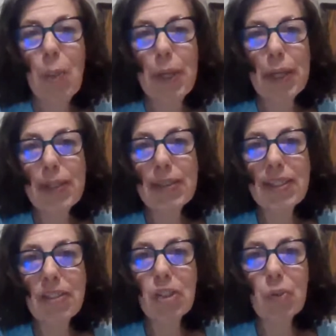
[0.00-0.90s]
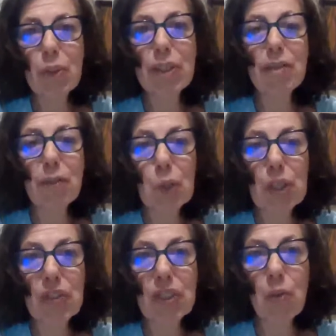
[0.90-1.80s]
Because this is
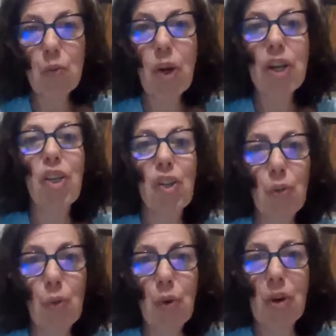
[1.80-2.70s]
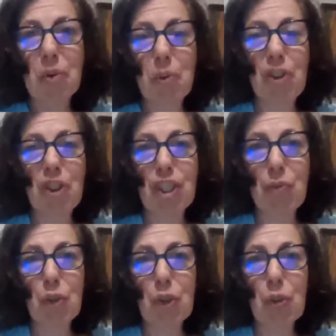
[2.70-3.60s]
reinforcing why you want to
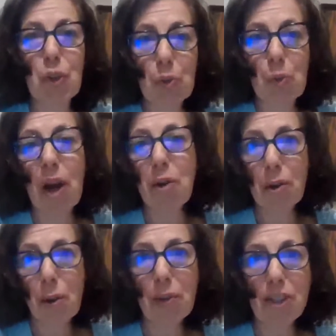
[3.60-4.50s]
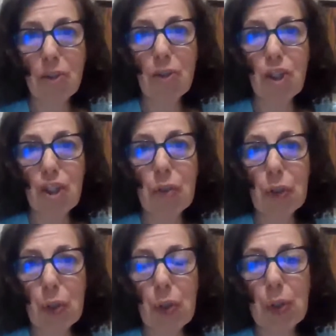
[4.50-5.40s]
achieve your goal and why you're going to achieve
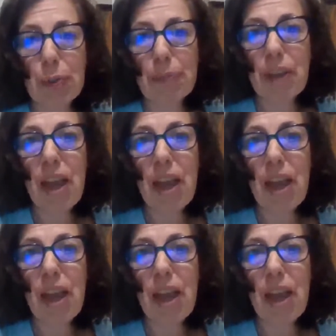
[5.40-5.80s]
your goal.